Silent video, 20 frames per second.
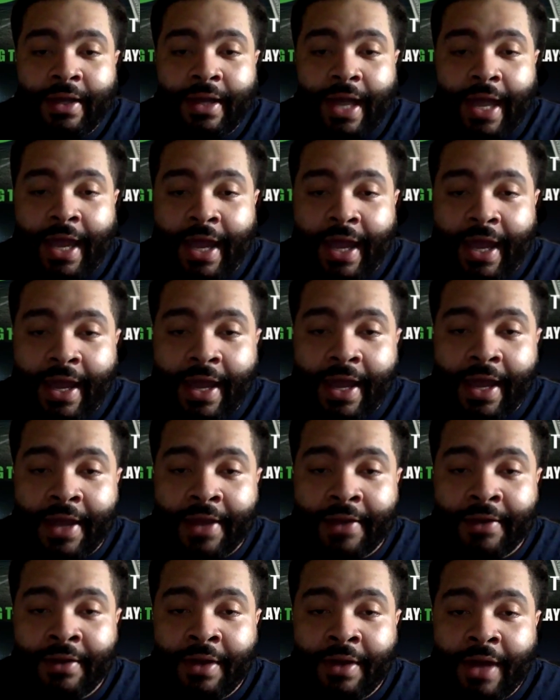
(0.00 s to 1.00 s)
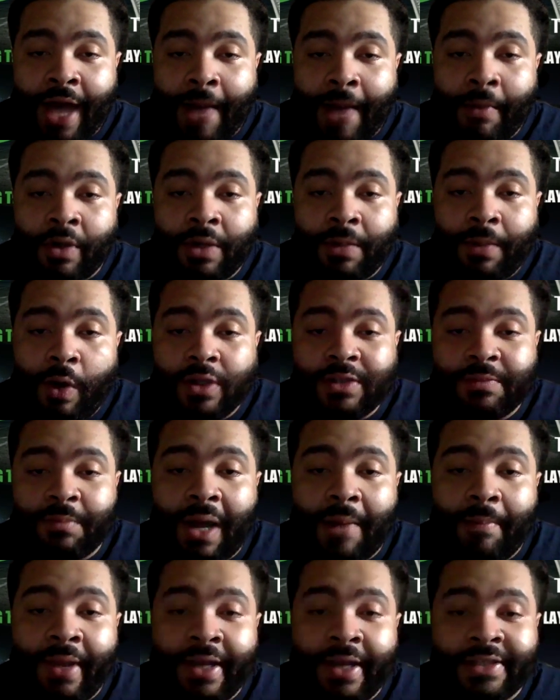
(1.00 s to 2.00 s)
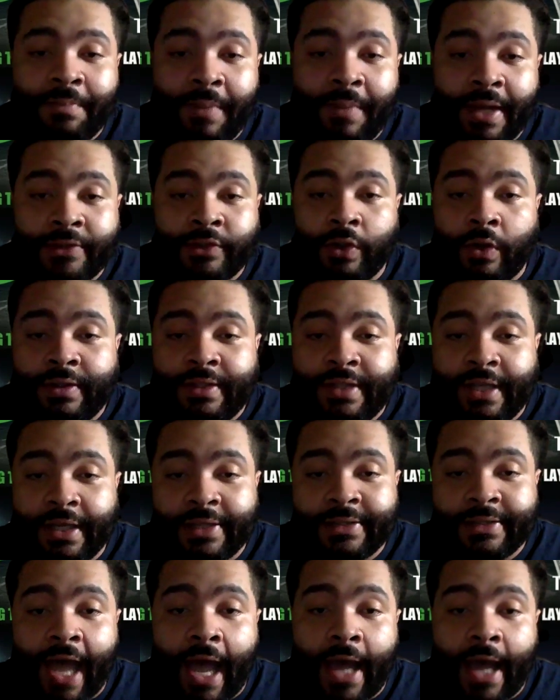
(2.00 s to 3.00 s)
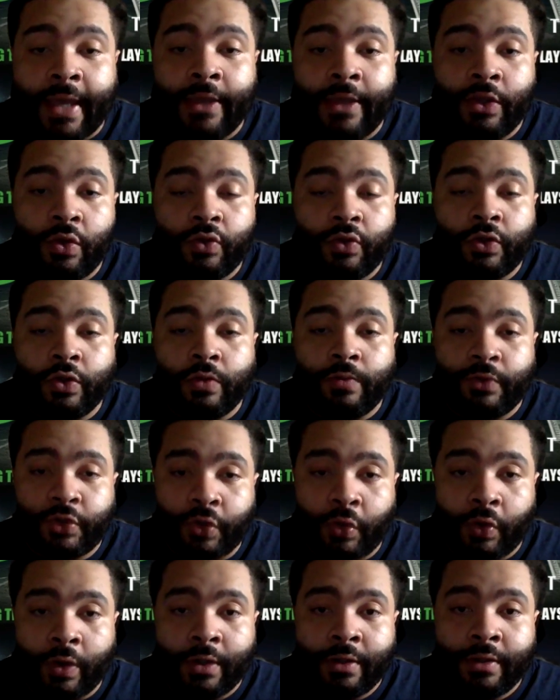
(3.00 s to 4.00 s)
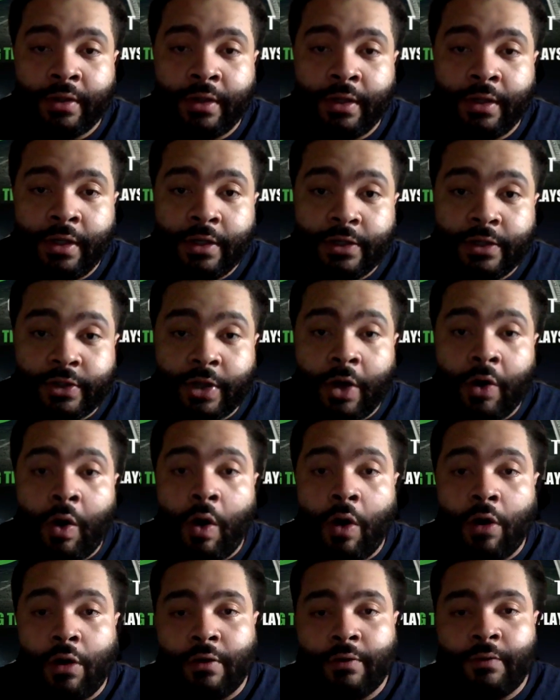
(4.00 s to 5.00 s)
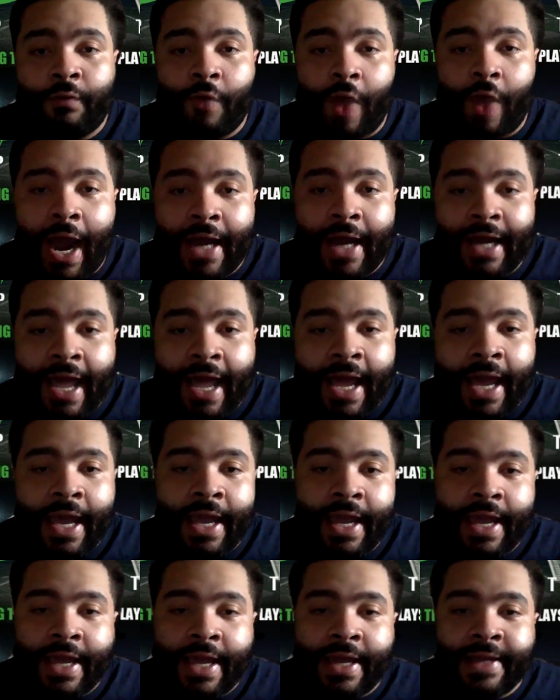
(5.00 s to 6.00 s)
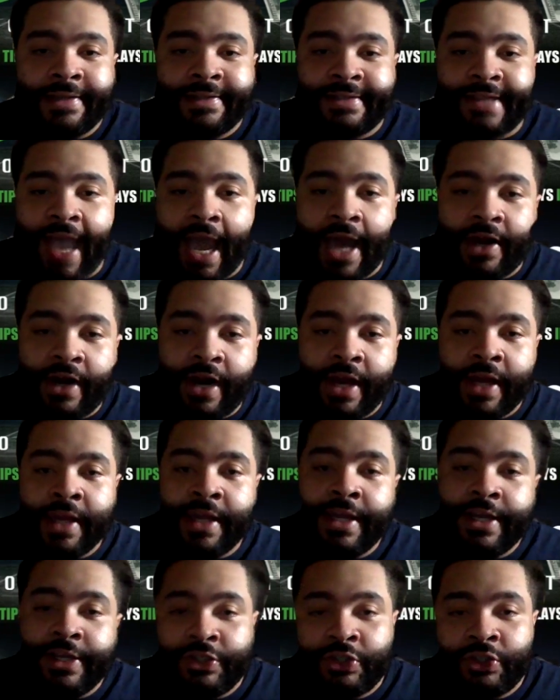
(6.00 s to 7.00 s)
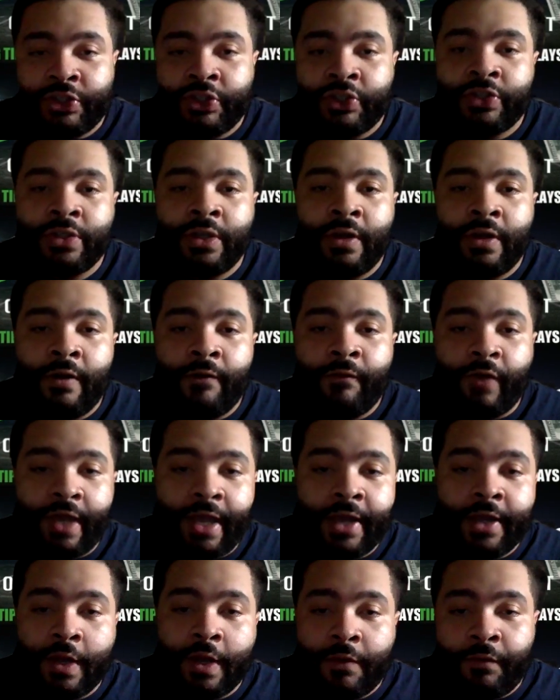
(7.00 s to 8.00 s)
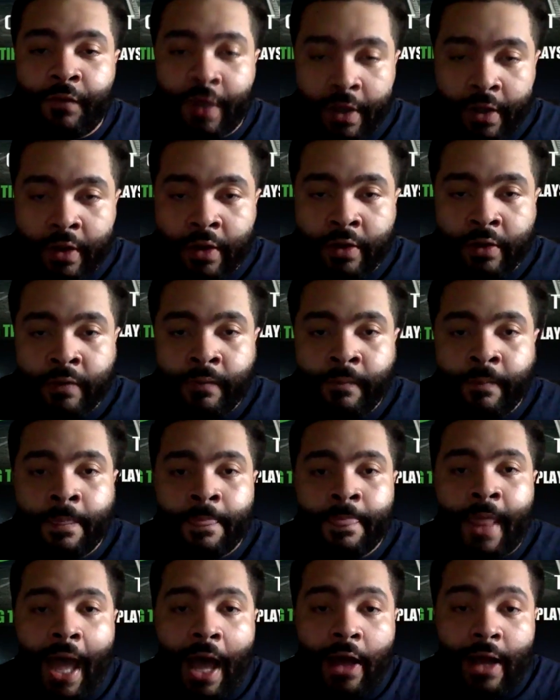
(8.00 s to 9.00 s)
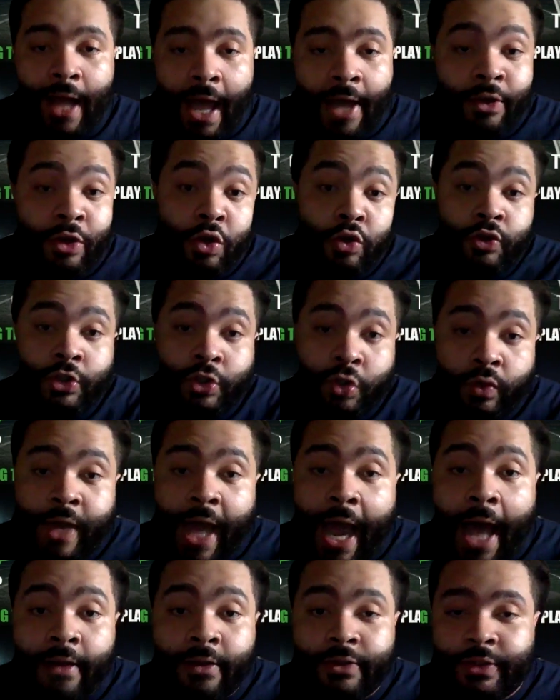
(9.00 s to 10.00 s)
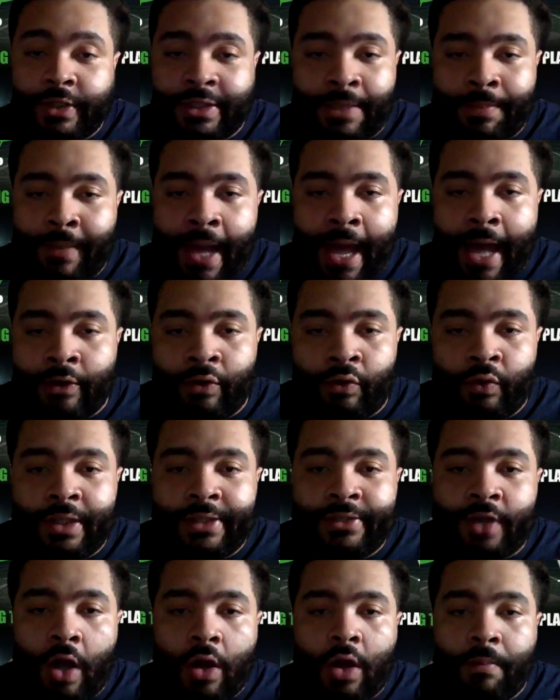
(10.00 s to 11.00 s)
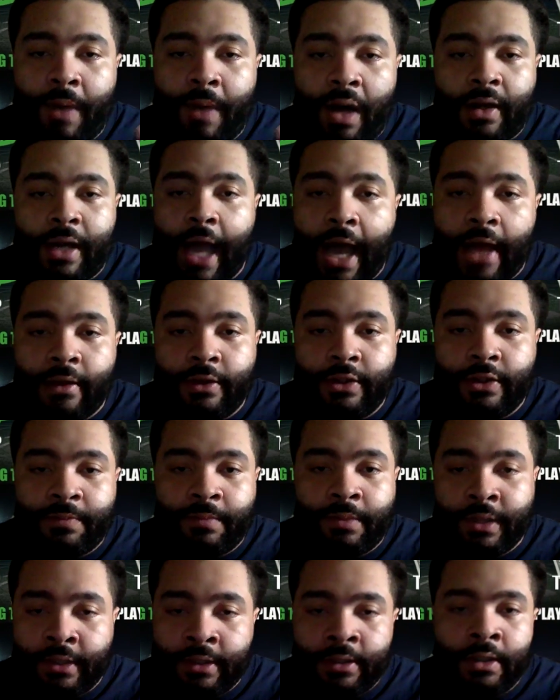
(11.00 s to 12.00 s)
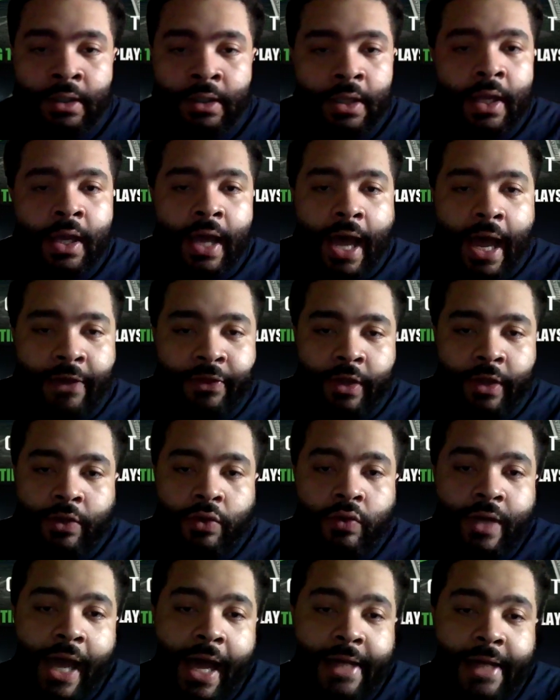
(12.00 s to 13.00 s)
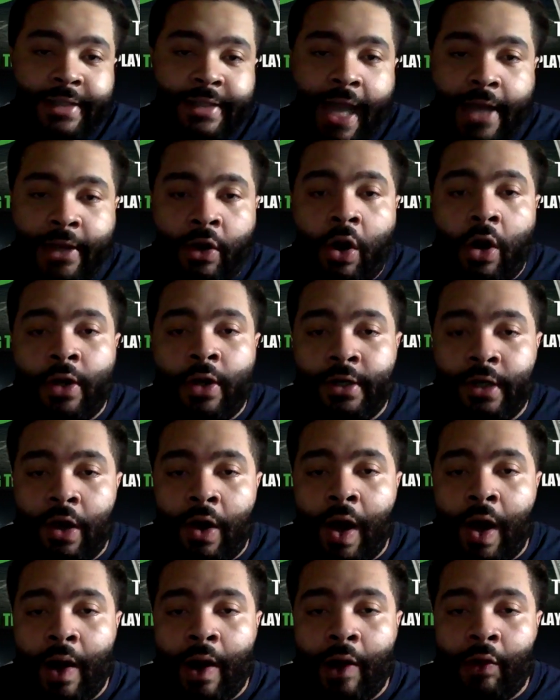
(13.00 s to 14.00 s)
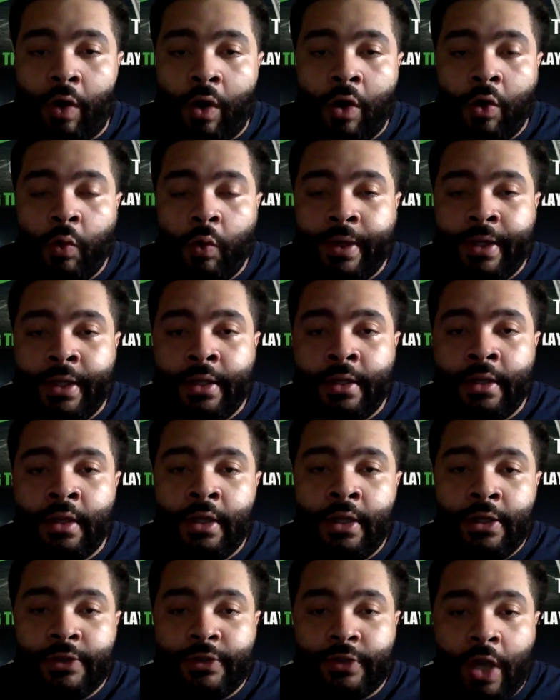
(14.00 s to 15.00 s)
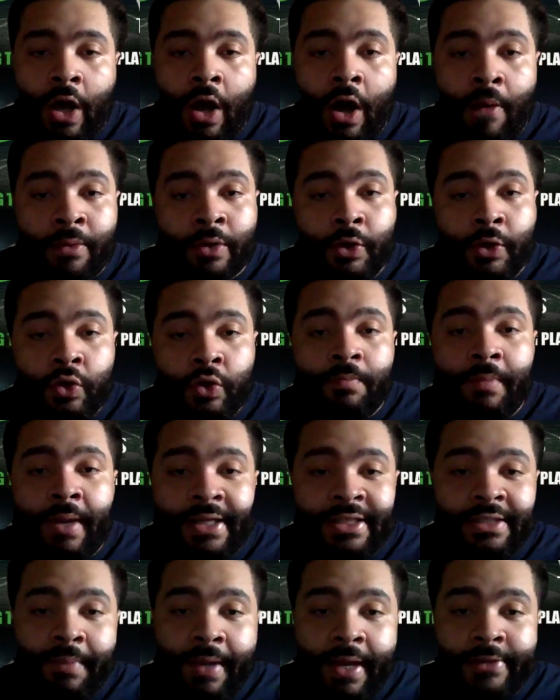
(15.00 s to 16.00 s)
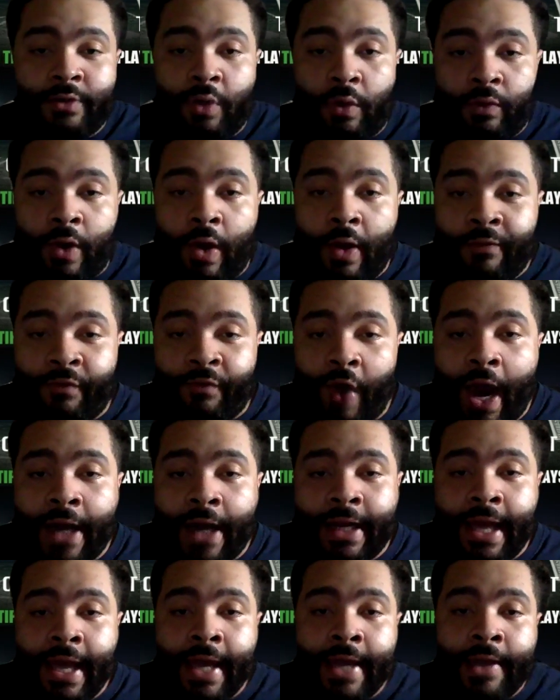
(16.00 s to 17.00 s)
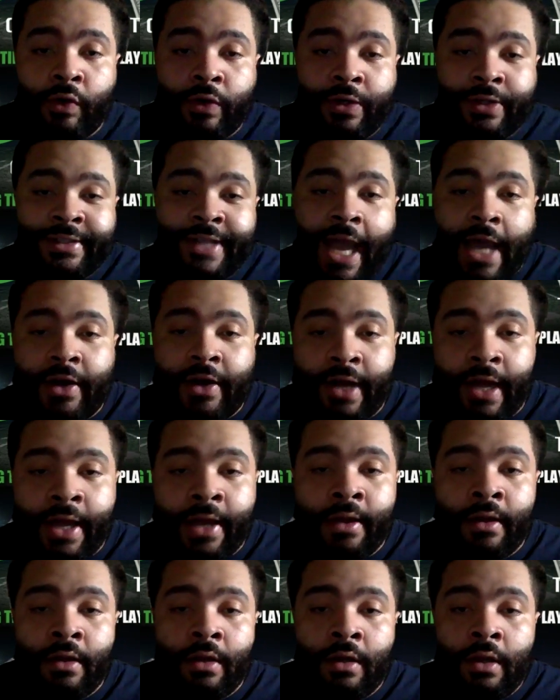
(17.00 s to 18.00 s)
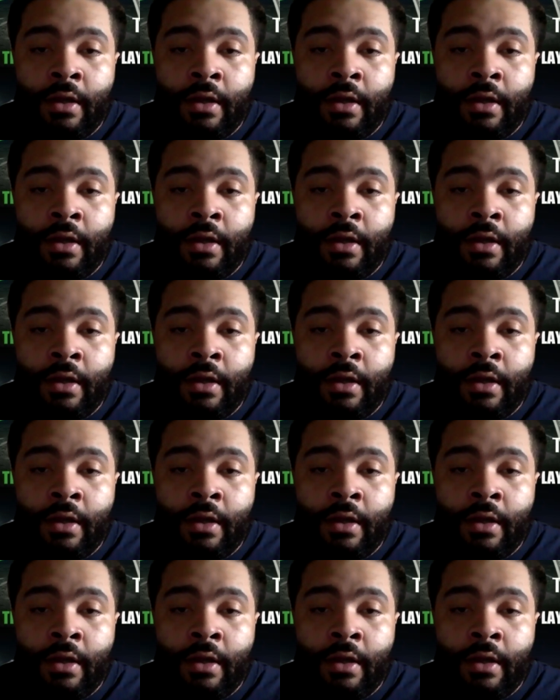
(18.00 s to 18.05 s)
And I'm going to post my best bets on TikTok and YouTube Short. So on Friday, Saturday ish for NFL, I usually do college because I don't really talk about college, but I think you guys kind of already know how I roll with it. So I want to do best bets on a Friday or a Saturday.